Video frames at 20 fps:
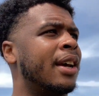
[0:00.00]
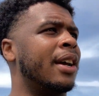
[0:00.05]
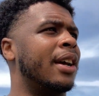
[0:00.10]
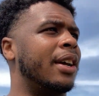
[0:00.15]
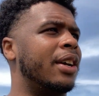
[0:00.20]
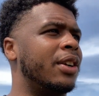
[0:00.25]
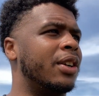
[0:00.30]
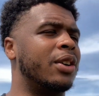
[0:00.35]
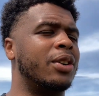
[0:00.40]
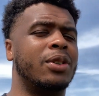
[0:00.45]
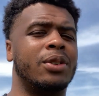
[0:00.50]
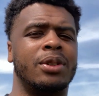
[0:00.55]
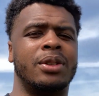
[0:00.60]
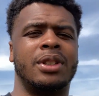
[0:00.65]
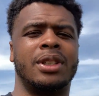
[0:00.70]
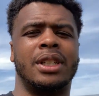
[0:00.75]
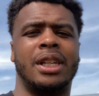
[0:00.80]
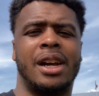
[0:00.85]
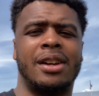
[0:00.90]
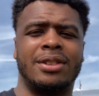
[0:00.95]
You know,
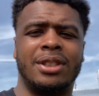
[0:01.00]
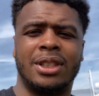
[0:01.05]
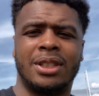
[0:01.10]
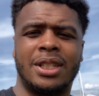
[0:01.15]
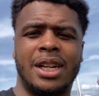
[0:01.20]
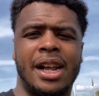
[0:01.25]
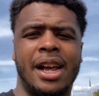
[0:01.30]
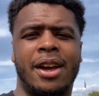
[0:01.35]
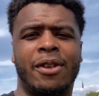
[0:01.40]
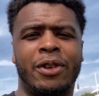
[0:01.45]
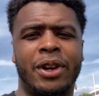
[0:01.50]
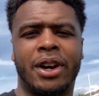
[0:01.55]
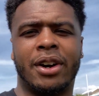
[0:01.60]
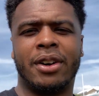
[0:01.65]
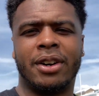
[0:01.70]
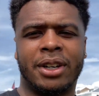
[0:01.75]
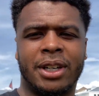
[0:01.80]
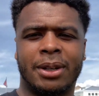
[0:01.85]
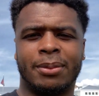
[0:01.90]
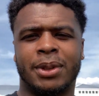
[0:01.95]
I'm just glad we
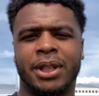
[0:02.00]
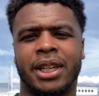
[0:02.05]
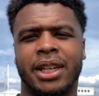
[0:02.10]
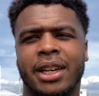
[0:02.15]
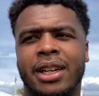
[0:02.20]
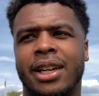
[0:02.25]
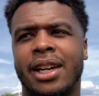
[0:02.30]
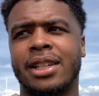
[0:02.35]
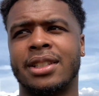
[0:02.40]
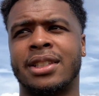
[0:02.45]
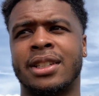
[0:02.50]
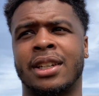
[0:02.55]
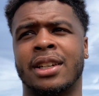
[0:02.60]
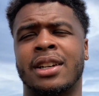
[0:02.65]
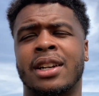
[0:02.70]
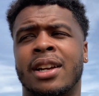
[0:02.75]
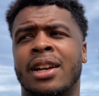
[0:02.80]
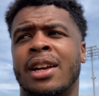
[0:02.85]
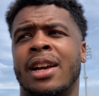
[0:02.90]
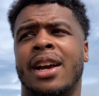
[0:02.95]
all coming together as a,
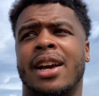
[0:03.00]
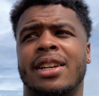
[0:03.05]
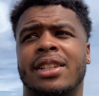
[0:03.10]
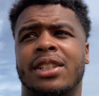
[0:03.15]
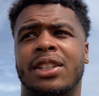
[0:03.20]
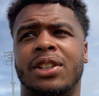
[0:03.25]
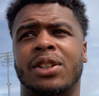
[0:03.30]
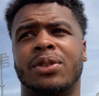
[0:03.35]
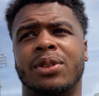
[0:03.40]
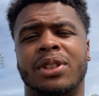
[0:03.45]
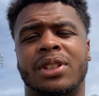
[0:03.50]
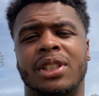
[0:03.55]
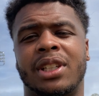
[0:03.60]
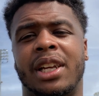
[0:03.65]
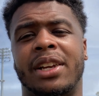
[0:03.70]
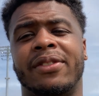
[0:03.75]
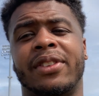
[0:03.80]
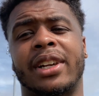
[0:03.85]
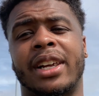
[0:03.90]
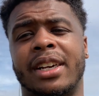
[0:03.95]
as a unity,
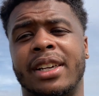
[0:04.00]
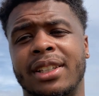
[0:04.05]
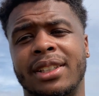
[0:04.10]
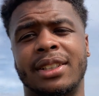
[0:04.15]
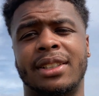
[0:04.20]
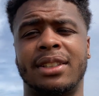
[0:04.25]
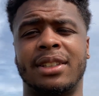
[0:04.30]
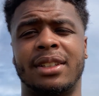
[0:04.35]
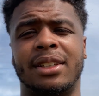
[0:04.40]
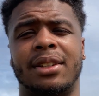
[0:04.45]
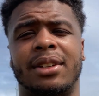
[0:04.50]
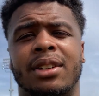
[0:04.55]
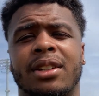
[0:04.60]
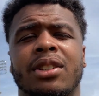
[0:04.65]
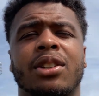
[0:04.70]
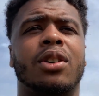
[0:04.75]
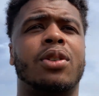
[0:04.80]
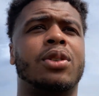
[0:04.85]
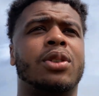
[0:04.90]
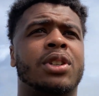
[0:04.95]
even the other team, you
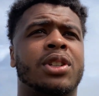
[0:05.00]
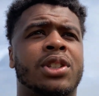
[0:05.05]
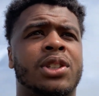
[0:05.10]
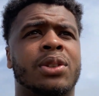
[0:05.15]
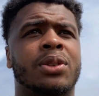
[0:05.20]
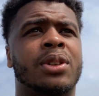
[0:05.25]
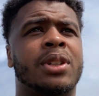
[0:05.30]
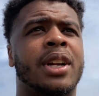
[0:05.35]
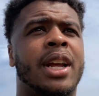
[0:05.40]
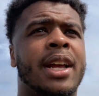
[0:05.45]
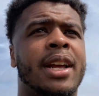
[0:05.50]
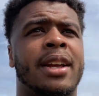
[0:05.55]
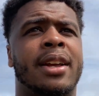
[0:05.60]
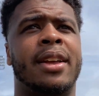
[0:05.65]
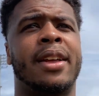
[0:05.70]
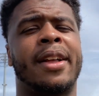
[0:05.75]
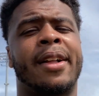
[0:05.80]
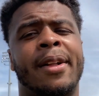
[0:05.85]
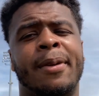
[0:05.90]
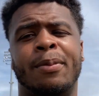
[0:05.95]
know, showing their
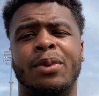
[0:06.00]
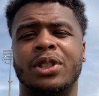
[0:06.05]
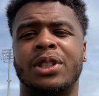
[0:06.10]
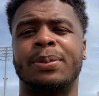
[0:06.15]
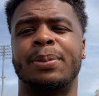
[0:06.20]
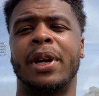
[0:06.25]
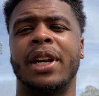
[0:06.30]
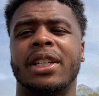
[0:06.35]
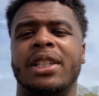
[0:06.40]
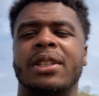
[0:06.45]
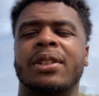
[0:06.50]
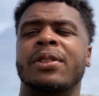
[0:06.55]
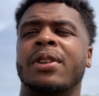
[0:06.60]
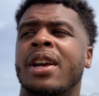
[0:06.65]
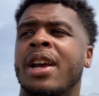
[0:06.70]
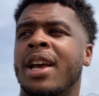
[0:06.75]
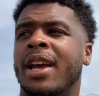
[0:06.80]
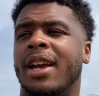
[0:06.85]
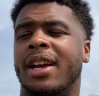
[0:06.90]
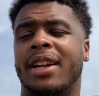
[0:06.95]

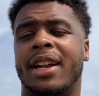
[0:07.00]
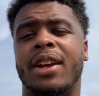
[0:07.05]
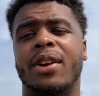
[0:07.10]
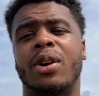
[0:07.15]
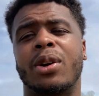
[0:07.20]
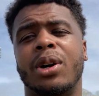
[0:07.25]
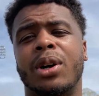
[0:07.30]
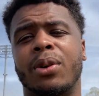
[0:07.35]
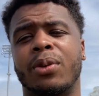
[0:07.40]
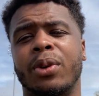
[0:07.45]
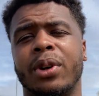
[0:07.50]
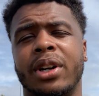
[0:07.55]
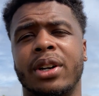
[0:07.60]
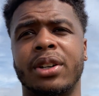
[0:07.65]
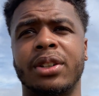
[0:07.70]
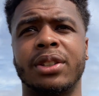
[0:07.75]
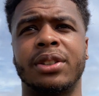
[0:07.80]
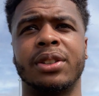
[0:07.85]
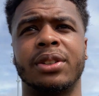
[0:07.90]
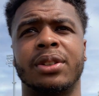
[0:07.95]
perspective and their hard work
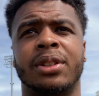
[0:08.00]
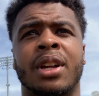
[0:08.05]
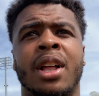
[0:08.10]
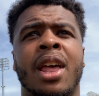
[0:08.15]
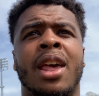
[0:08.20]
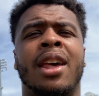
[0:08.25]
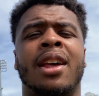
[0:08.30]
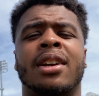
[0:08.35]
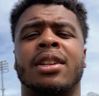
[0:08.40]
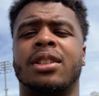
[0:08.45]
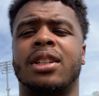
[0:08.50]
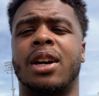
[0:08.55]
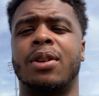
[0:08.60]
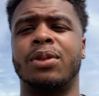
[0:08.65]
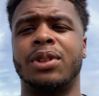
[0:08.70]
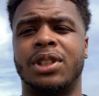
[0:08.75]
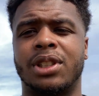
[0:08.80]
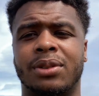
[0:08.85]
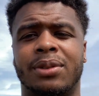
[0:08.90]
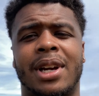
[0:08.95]
also. So I
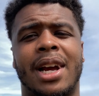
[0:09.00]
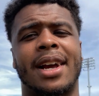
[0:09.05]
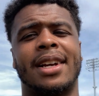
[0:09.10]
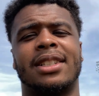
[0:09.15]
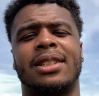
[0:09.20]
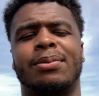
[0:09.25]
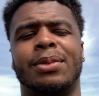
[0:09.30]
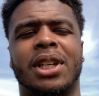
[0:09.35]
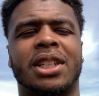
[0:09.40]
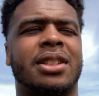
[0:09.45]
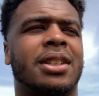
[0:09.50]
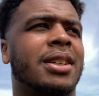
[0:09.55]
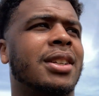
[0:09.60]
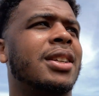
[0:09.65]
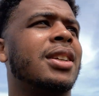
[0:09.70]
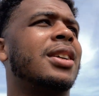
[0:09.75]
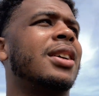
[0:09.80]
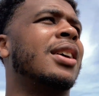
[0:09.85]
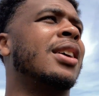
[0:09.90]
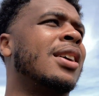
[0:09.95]
wish them guys the best of
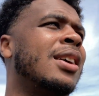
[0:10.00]
luck.